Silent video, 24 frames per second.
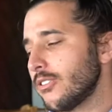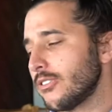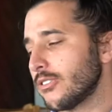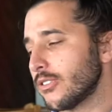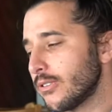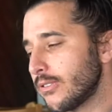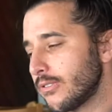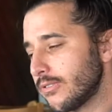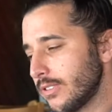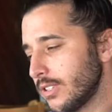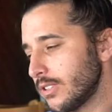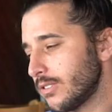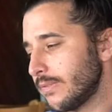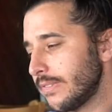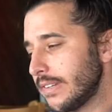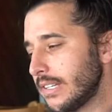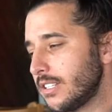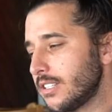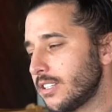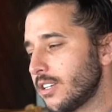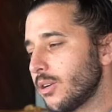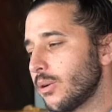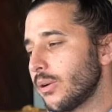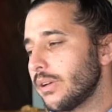the fifth
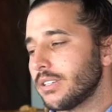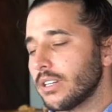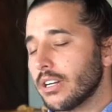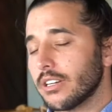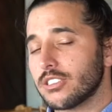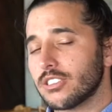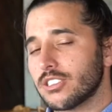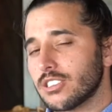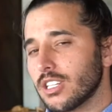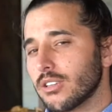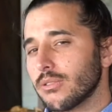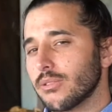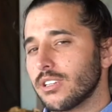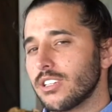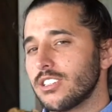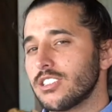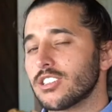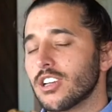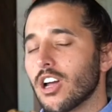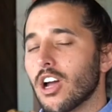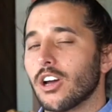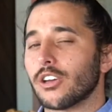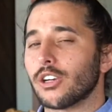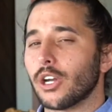video in our series
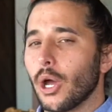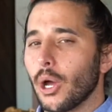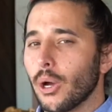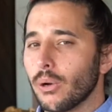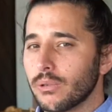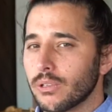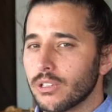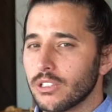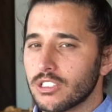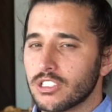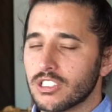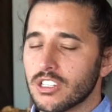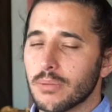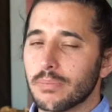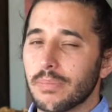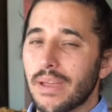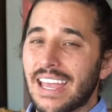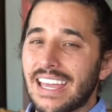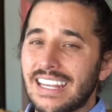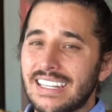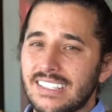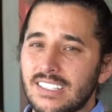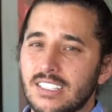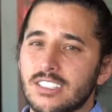on ownership
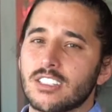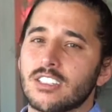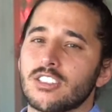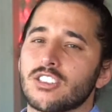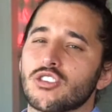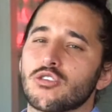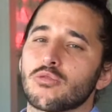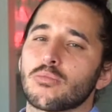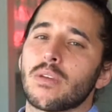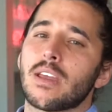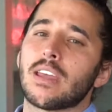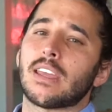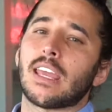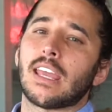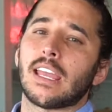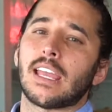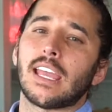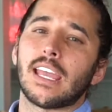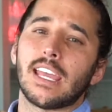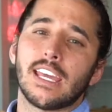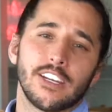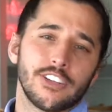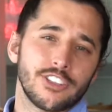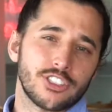and decision making
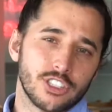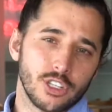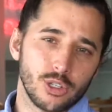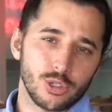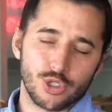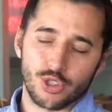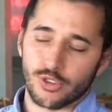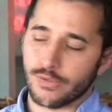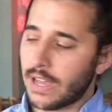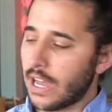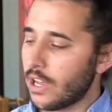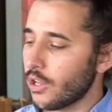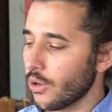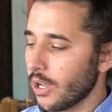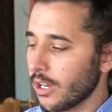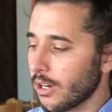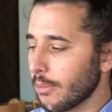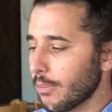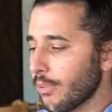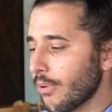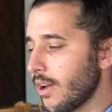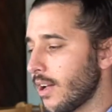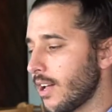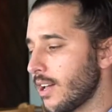in a social value
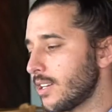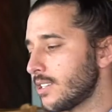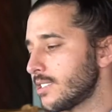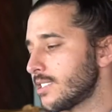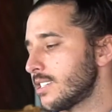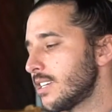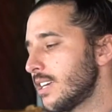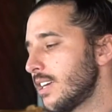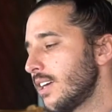enterprise.